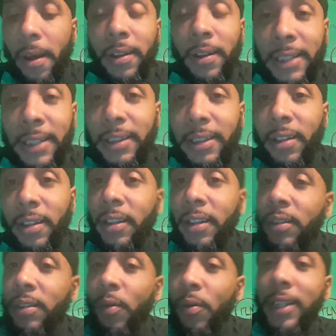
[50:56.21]

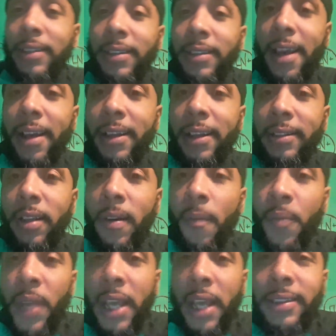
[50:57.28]
Listen what it says.
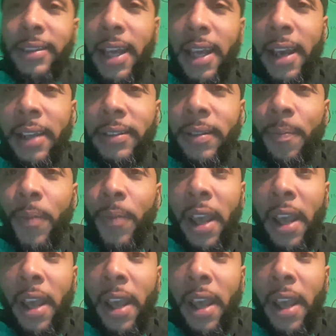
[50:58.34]
It says,